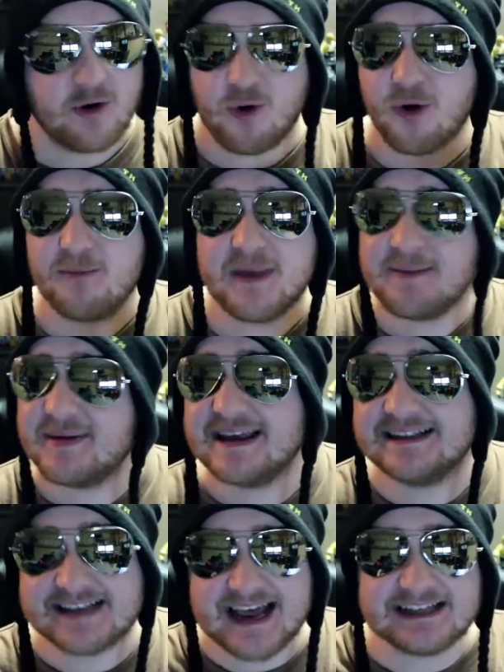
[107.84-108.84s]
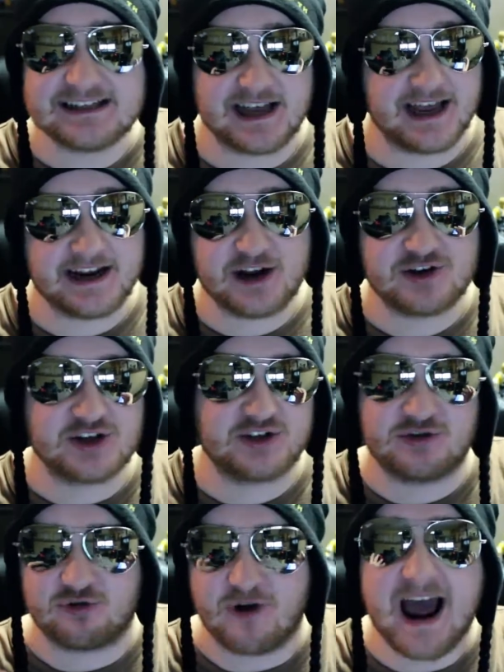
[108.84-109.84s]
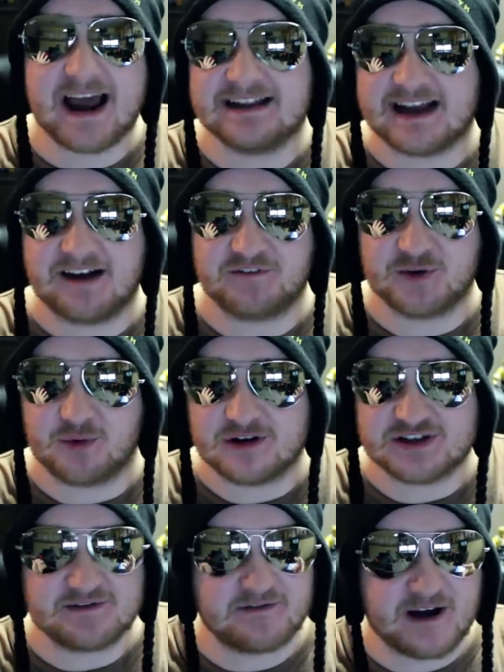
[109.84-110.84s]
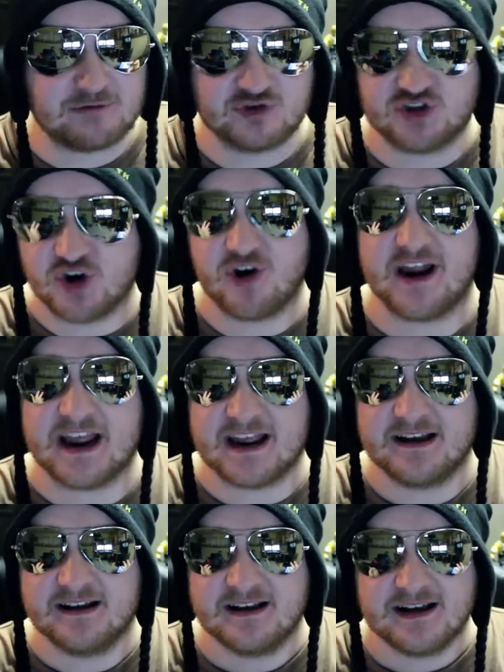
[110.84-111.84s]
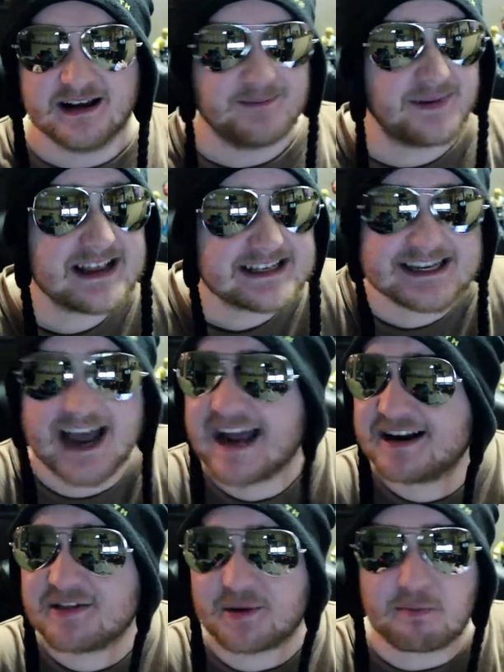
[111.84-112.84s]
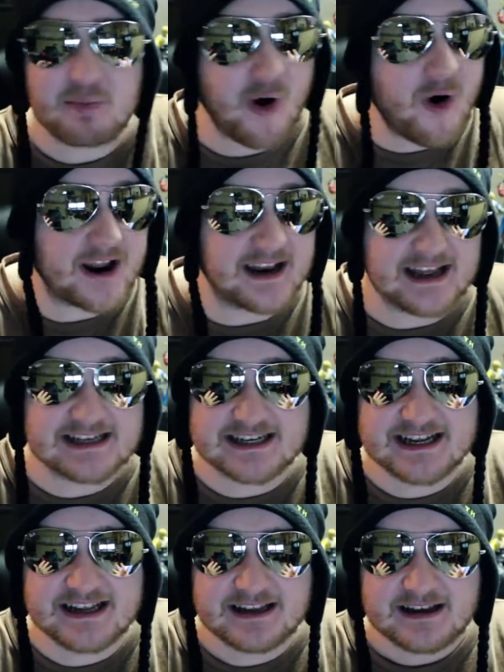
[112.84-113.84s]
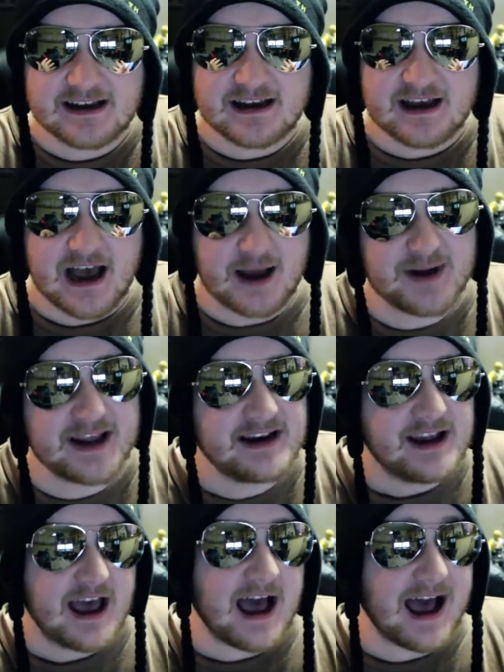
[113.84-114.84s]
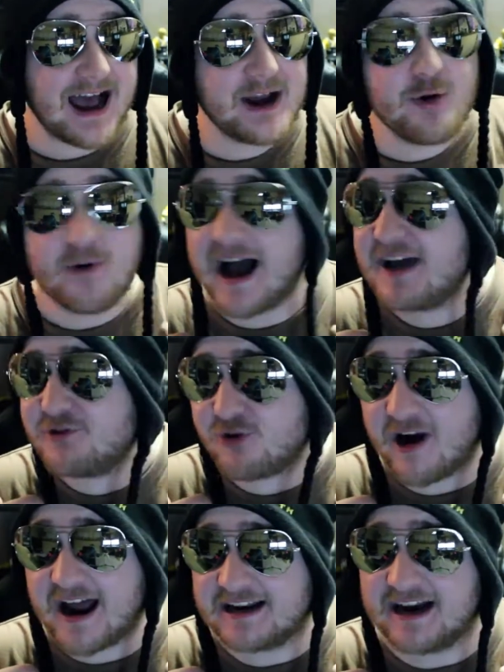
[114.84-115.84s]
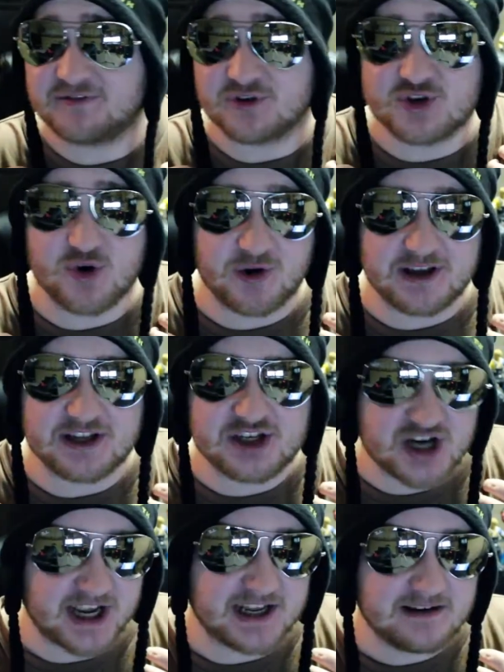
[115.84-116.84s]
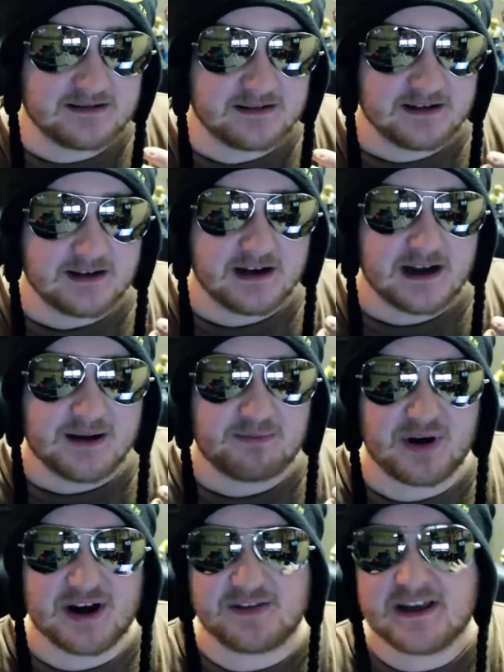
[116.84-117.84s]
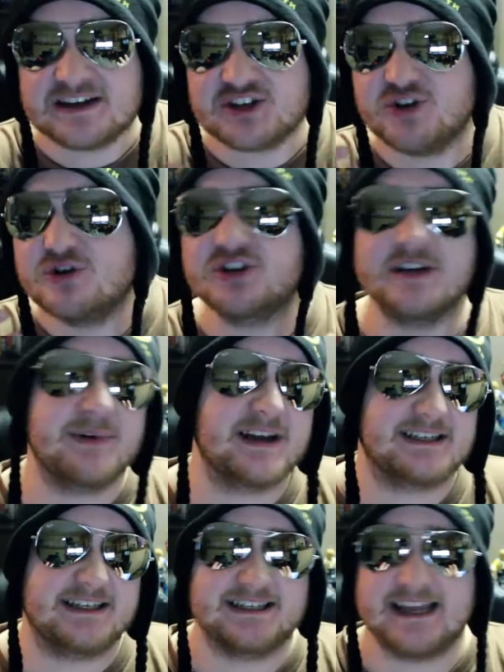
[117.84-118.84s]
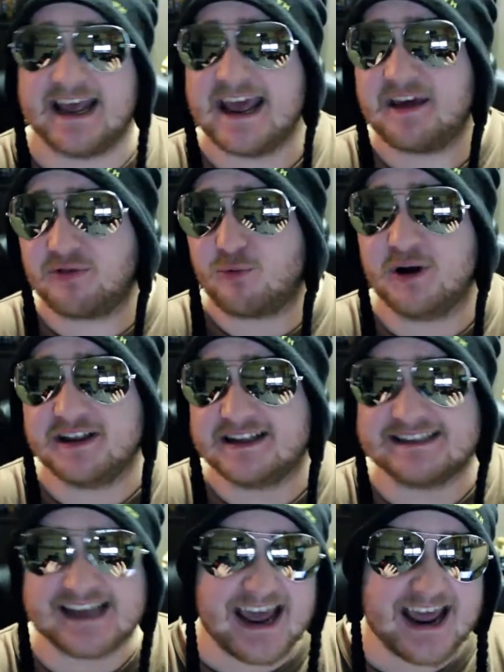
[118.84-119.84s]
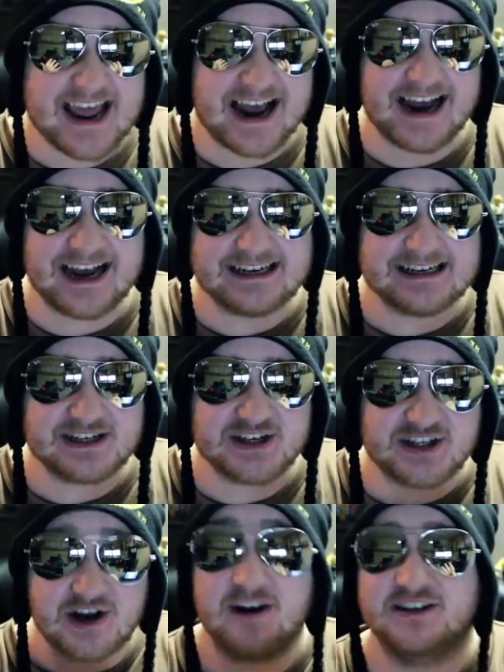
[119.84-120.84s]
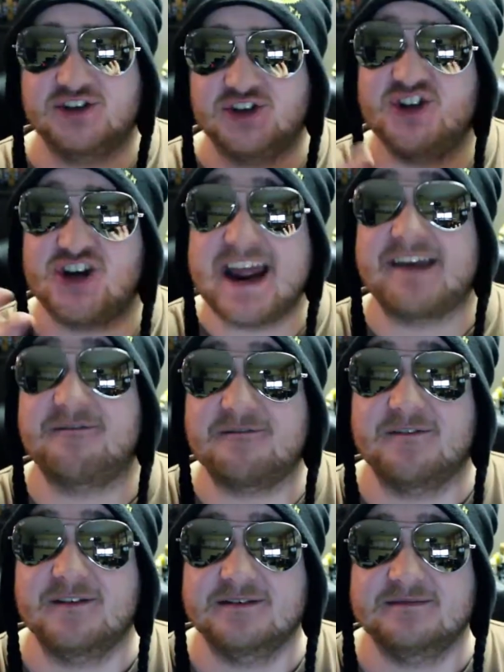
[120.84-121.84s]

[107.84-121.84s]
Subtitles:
Or maybe he did and he just cried afterwards and felt dirty. But that's kind of the point, isn't it? I mean, I know I've cried after choking the chicken, but that's usually because it's the 8th one of the day and it's starting to chafe.